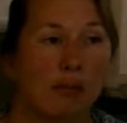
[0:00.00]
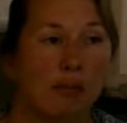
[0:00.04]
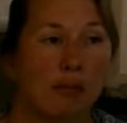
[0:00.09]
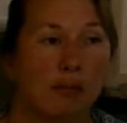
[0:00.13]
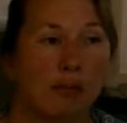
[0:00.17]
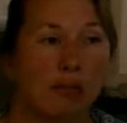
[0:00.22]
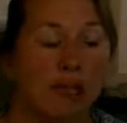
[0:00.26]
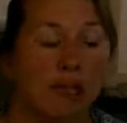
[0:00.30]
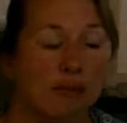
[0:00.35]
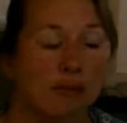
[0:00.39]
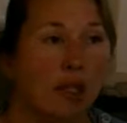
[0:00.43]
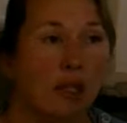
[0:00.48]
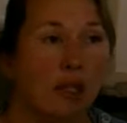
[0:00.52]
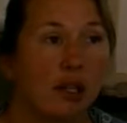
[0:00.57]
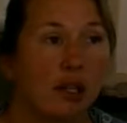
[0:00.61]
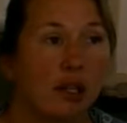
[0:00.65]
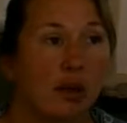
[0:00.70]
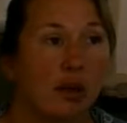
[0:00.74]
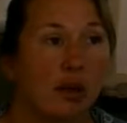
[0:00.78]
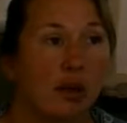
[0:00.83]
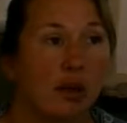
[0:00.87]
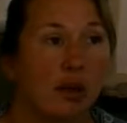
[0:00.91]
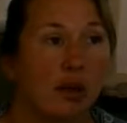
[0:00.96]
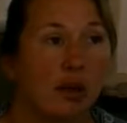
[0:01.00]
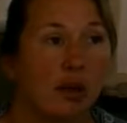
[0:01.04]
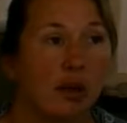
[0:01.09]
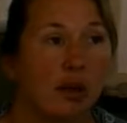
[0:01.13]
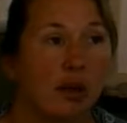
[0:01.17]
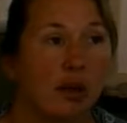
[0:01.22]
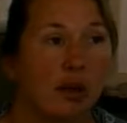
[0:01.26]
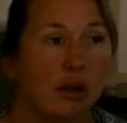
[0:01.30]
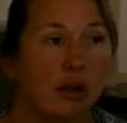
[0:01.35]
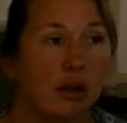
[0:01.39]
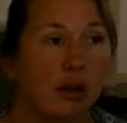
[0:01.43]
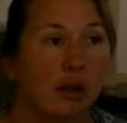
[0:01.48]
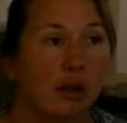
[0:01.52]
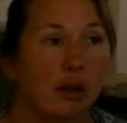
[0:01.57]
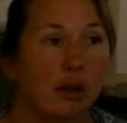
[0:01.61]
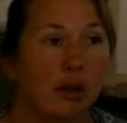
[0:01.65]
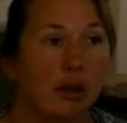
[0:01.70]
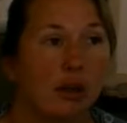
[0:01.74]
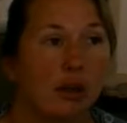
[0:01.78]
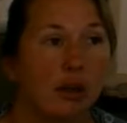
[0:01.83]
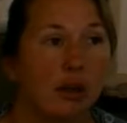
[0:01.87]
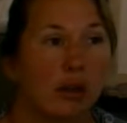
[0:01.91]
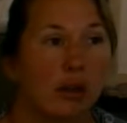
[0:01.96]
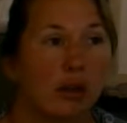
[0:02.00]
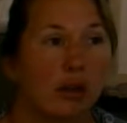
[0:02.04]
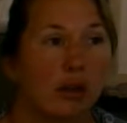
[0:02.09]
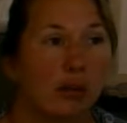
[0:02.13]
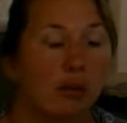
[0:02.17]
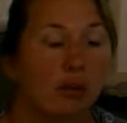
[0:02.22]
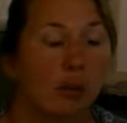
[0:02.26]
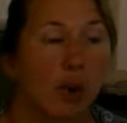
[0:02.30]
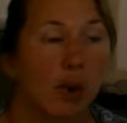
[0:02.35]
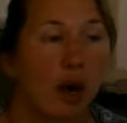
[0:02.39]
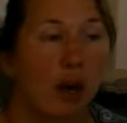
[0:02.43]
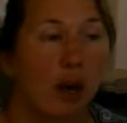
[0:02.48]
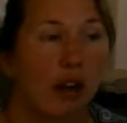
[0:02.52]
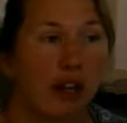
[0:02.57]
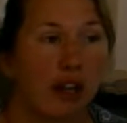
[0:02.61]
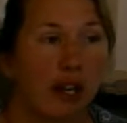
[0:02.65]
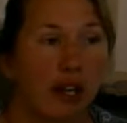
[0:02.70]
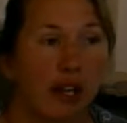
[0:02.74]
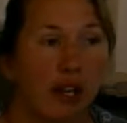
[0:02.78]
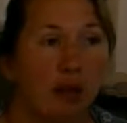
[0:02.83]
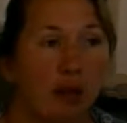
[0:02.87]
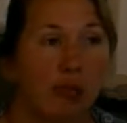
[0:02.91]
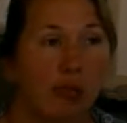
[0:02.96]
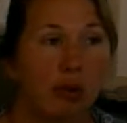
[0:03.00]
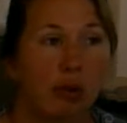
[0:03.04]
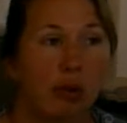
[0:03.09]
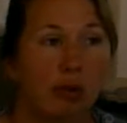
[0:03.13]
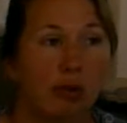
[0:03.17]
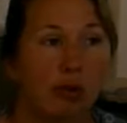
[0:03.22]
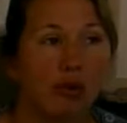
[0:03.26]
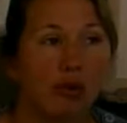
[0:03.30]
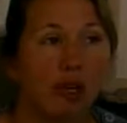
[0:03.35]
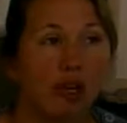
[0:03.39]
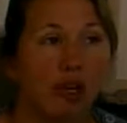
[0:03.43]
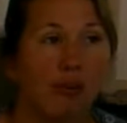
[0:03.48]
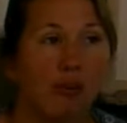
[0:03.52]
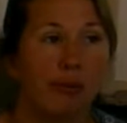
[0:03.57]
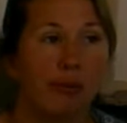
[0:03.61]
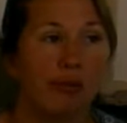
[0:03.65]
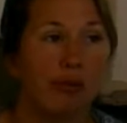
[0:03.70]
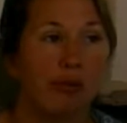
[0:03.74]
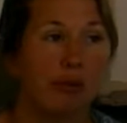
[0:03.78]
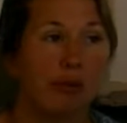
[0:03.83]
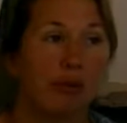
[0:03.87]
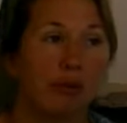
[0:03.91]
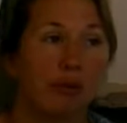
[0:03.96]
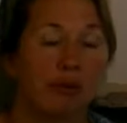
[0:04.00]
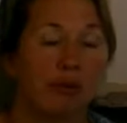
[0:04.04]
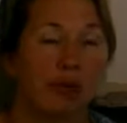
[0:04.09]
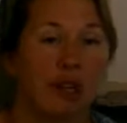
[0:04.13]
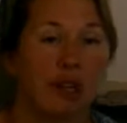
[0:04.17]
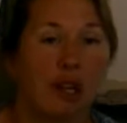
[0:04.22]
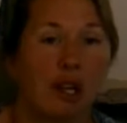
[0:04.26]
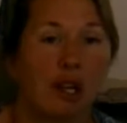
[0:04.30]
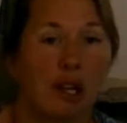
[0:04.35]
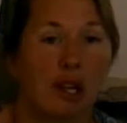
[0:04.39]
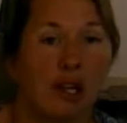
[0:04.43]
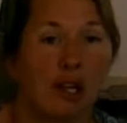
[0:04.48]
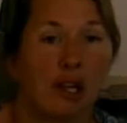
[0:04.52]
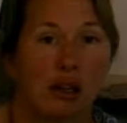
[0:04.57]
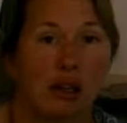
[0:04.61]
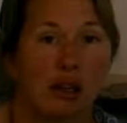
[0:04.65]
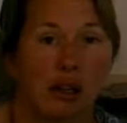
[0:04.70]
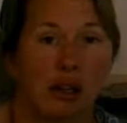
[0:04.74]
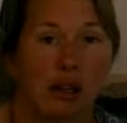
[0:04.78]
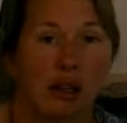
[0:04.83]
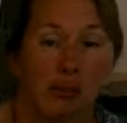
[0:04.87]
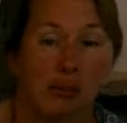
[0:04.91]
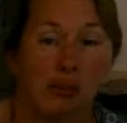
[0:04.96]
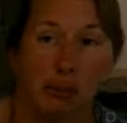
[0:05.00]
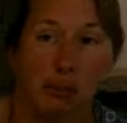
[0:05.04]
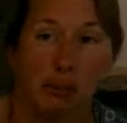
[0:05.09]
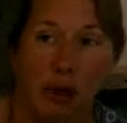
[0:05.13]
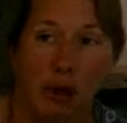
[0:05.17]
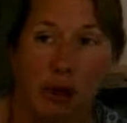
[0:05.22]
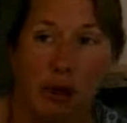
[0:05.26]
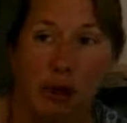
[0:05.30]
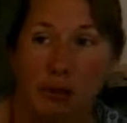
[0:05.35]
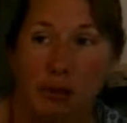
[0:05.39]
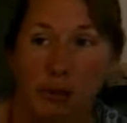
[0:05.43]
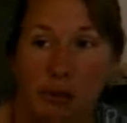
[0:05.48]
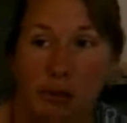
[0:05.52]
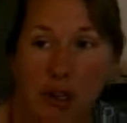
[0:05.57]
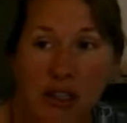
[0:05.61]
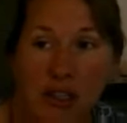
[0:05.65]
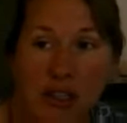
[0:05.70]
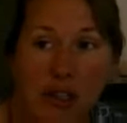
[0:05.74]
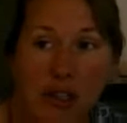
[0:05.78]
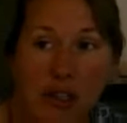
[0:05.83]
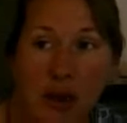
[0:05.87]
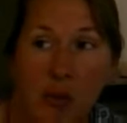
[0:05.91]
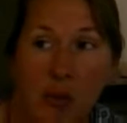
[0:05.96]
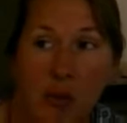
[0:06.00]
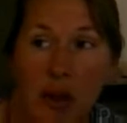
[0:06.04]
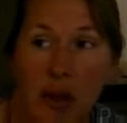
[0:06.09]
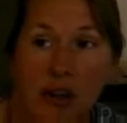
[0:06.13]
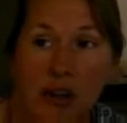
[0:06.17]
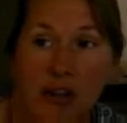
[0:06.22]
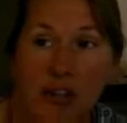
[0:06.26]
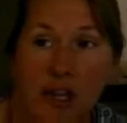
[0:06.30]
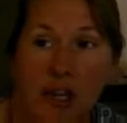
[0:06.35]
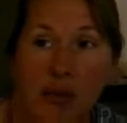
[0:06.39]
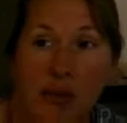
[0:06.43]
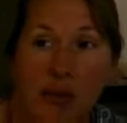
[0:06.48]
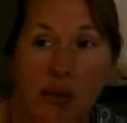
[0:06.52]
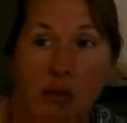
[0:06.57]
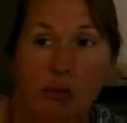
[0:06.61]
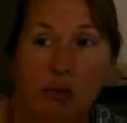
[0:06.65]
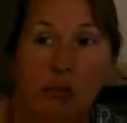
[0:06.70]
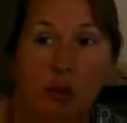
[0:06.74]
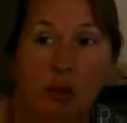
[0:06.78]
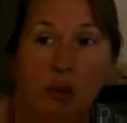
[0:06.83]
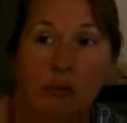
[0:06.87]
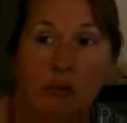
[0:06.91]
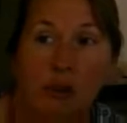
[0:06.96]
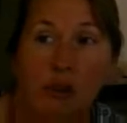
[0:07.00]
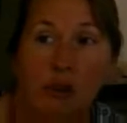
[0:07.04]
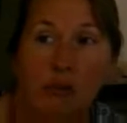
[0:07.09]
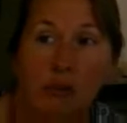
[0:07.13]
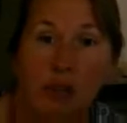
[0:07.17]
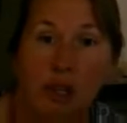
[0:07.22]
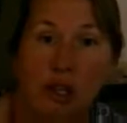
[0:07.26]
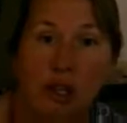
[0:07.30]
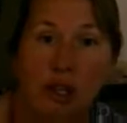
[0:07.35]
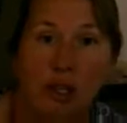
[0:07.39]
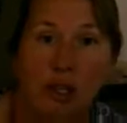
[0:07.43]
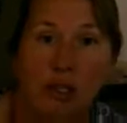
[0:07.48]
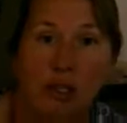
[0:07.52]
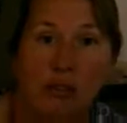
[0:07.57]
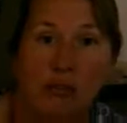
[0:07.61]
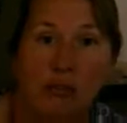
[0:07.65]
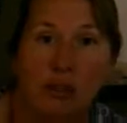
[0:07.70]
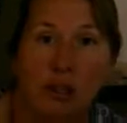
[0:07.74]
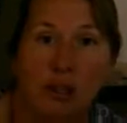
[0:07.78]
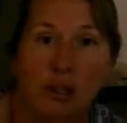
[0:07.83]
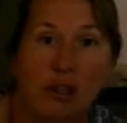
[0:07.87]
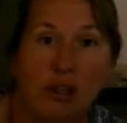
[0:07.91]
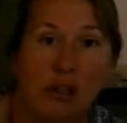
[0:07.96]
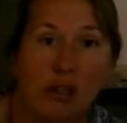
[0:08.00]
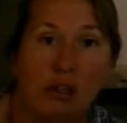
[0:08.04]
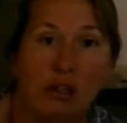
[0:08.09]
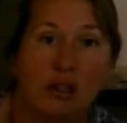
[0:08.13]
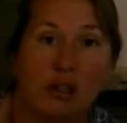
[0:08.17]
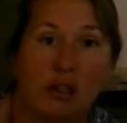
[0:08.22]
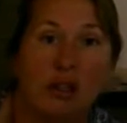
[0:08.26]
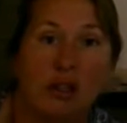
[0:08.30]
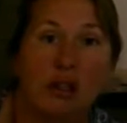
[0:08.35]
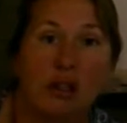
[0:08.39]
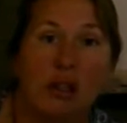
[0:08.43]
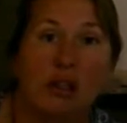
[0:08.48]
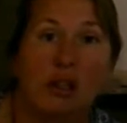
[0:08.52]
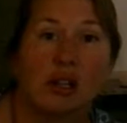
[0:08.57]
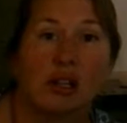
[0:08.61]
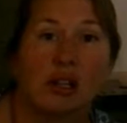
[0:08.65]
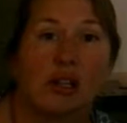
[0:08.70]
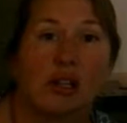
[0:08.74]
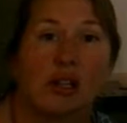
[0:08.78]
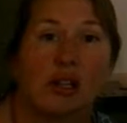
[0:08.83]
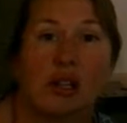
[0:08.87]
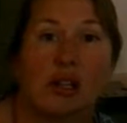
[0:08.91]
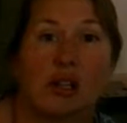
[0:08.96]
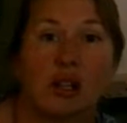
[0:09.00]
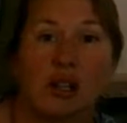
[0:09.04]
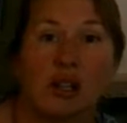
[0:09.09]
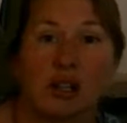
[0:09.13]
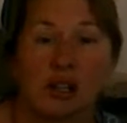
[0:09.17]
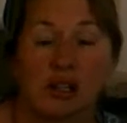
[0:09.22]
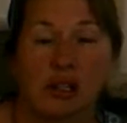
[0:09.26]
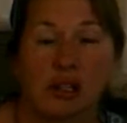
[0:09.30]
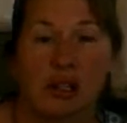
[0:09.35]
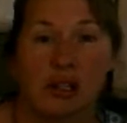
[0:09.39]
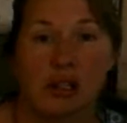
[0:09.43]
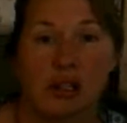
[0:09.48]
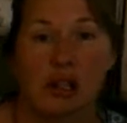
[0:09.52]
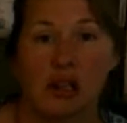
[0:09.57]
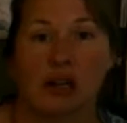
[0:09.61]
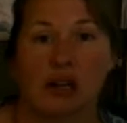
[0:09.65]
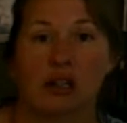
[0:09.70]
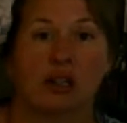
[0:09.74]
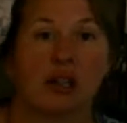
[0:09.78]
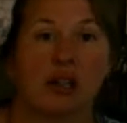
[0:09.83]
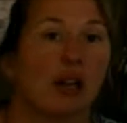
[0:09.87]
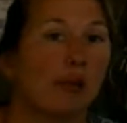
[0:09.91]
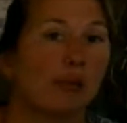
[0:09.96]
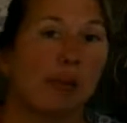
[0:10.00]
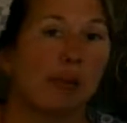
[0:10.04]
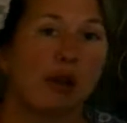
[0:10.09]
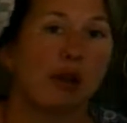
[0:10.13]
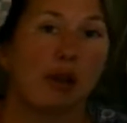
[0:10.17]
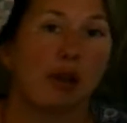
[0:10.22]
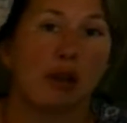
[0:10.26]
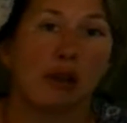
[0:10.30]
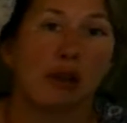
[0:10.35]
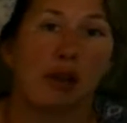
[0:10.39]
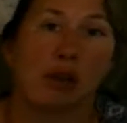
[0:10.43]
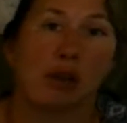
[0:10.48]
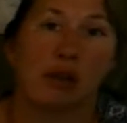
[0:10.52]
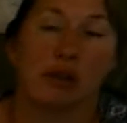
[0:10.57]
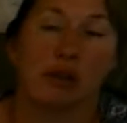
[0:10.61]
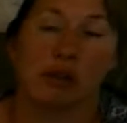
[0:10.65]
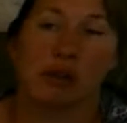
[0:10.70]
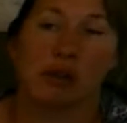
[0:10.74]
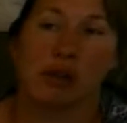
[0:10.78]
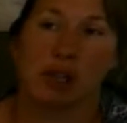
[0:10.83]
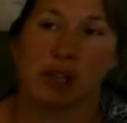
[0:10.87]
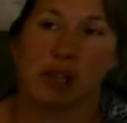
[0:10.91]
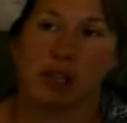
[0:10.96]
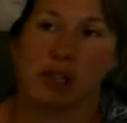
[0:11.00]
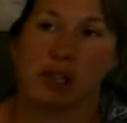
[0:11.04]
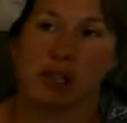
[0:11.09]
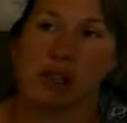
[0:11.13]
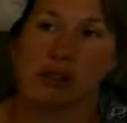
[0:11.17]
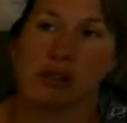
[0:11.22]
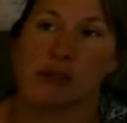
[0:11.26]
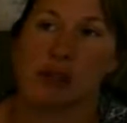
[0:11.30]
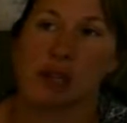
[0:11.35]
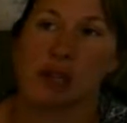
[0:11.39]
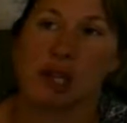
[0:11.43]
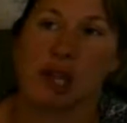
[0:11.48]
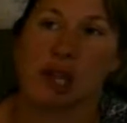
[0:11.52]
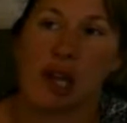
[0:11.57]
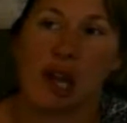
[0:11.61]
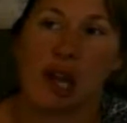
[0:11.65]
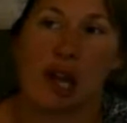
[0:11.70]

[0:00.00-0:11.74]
Leaves, water getting pulled up through the plant. Part of the reason that water is able to move in the plant is because it's getting sucked up, sort of like siphoning gas.